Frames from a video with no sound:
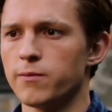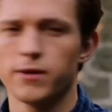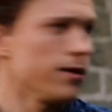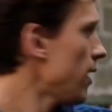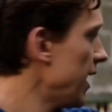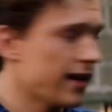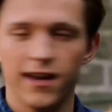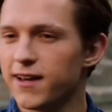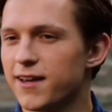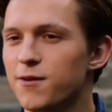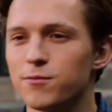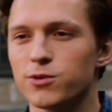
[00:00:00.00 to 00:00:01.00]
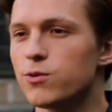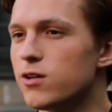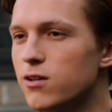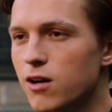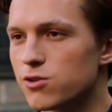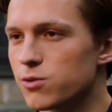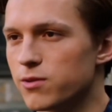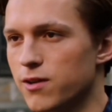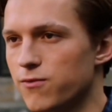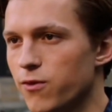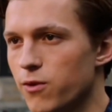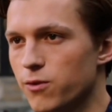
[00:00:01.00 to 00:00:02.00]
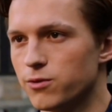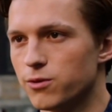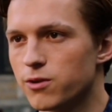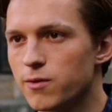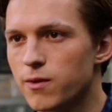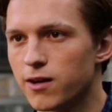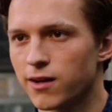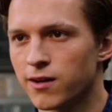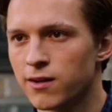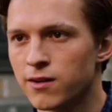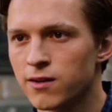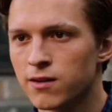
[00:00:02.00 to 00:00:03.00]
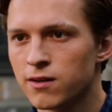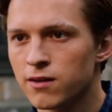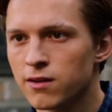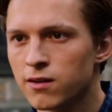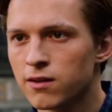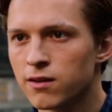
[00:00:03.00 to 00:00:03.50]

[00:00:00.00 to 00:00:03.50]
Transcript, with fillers: He grunted in an acceptance as Peter smiled,